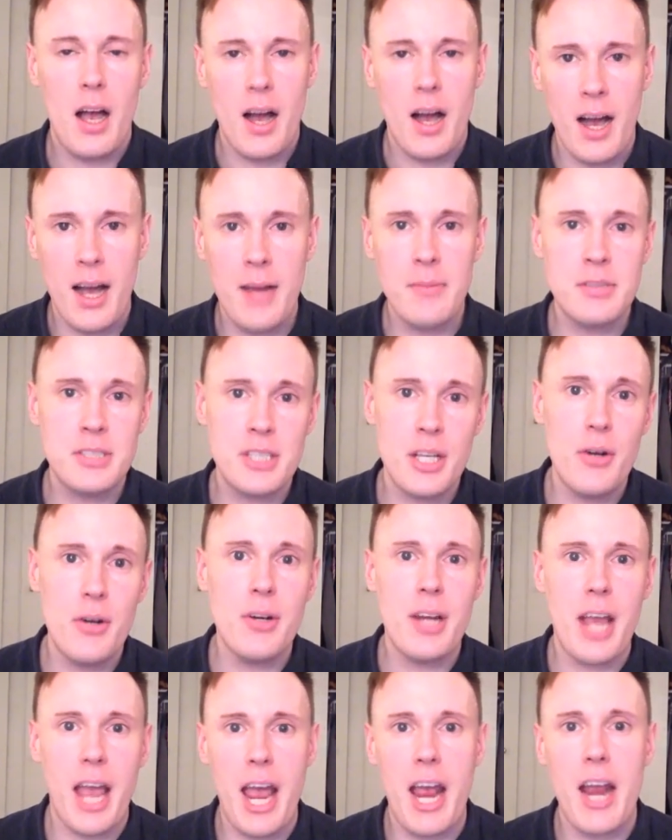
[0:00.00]
I'm so
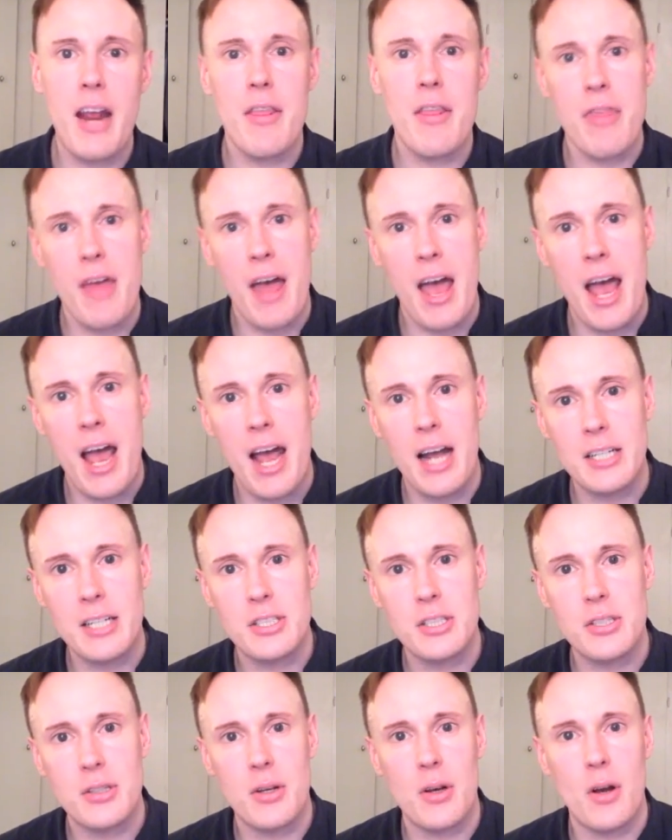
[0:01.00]
gay
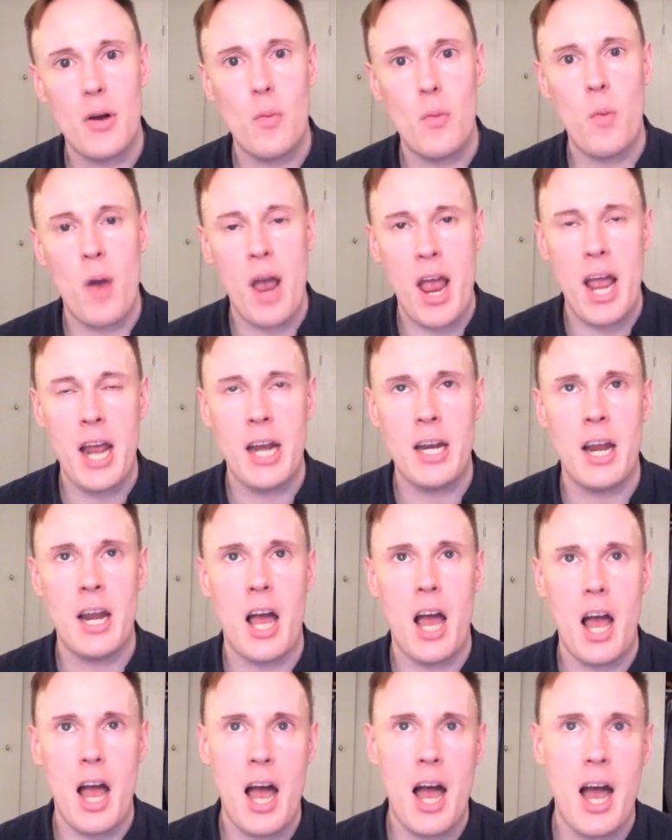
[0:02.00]
that when
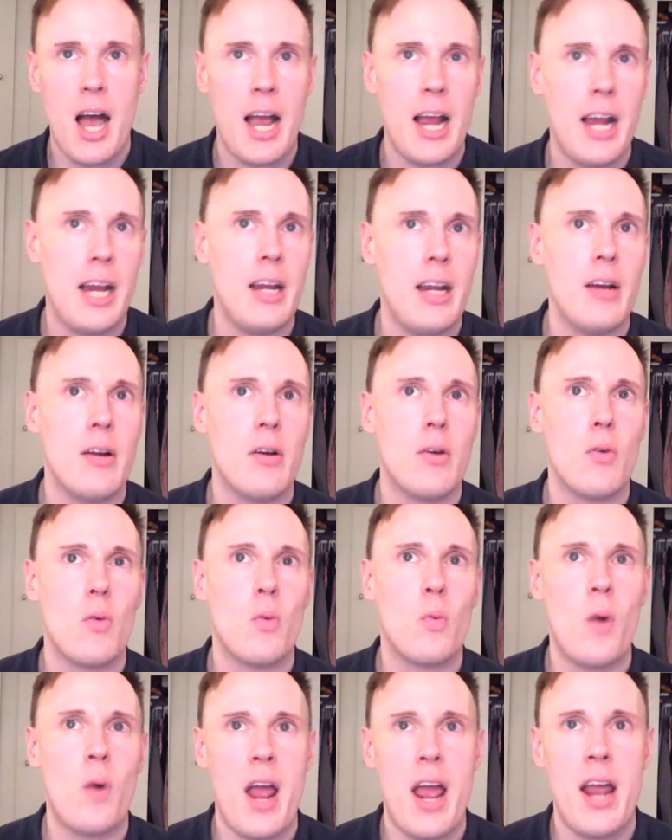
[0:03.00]
I
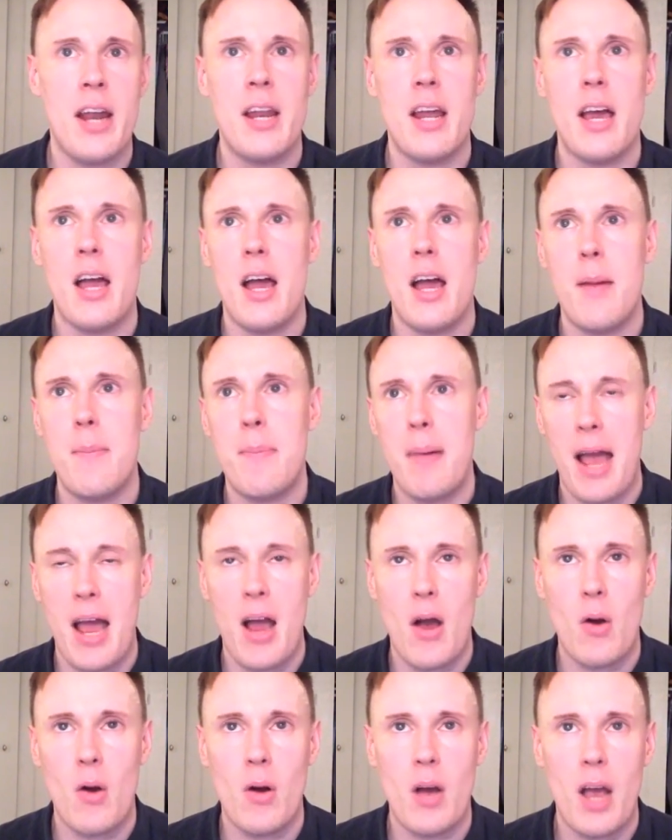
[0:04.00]
read
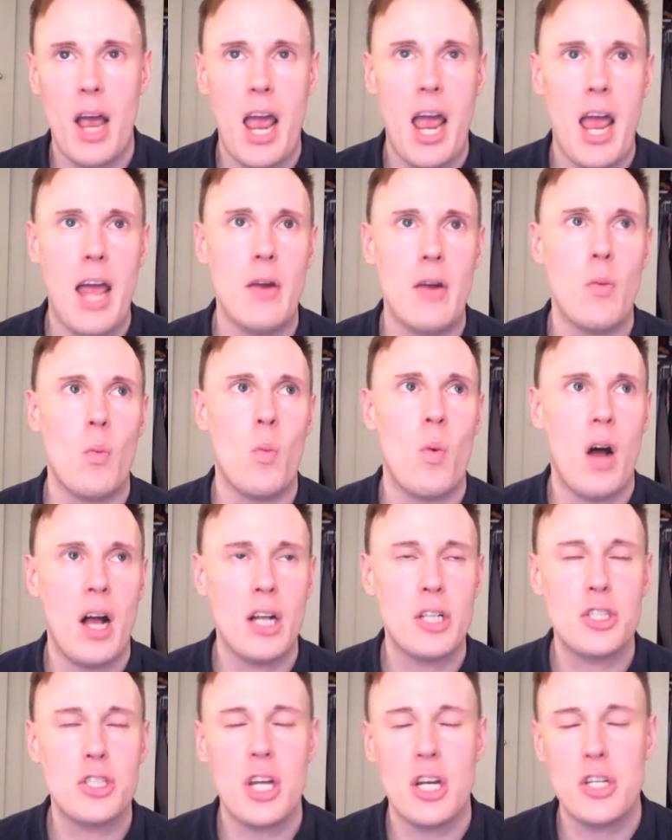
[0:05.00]
about and
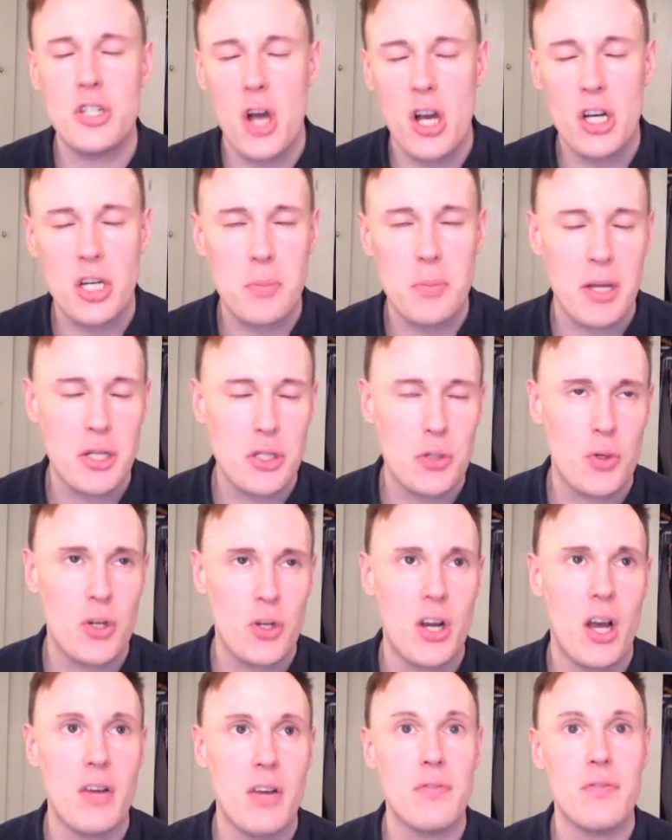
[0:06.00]
watched a
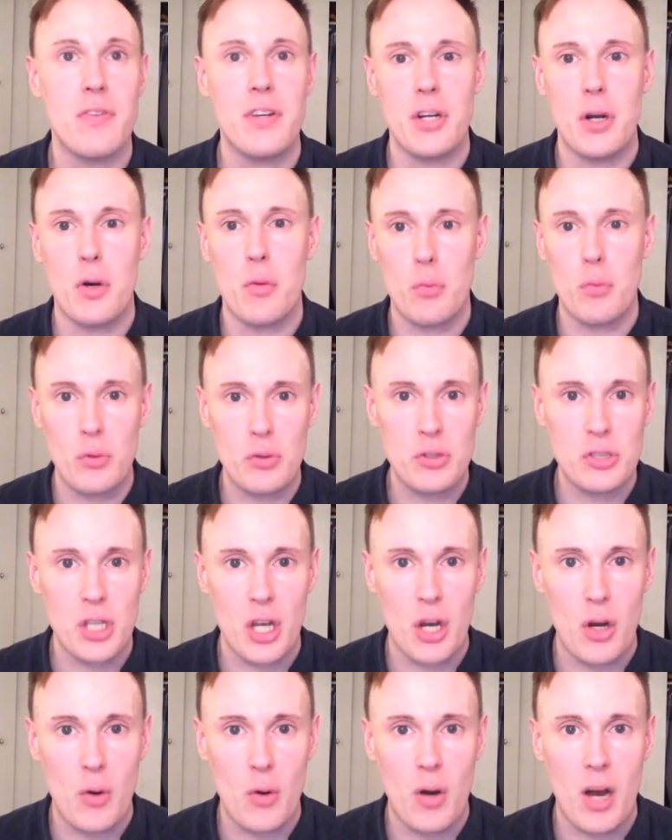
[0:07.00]
documentary on Vito
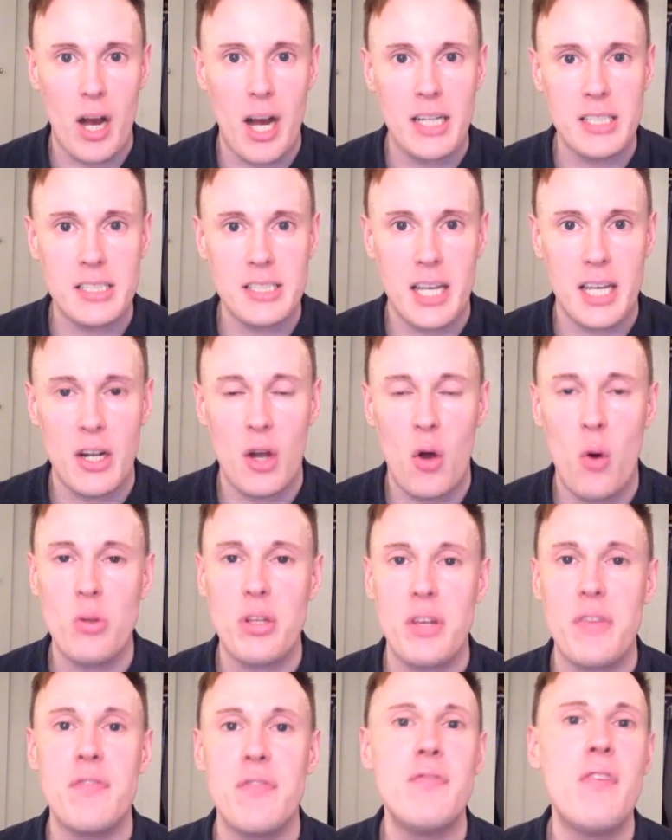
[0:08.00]
Russo, I said,
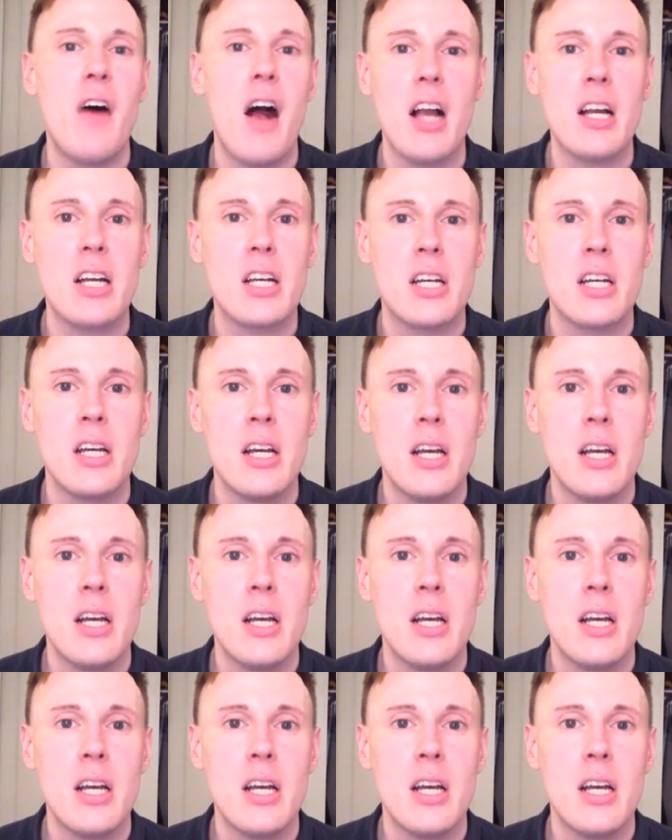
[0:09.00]
holy fuck,